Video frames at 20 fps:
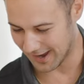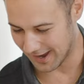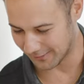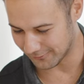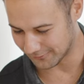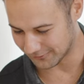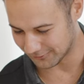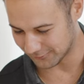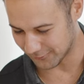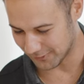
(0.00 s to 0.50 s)
I
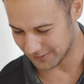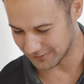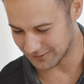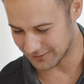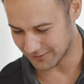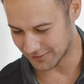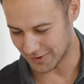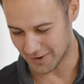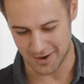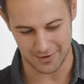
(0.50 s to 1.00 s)
was 1
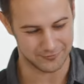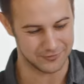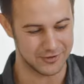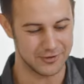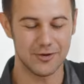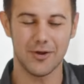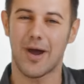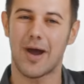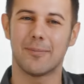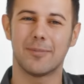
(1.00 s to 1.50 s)
year off. Do
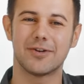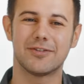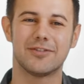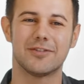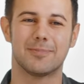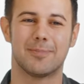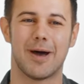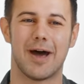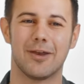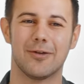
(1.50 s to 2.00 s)
you know how much
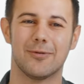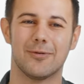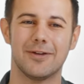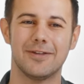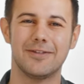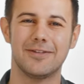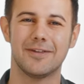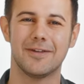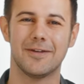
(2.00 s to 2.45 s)
this bottle was?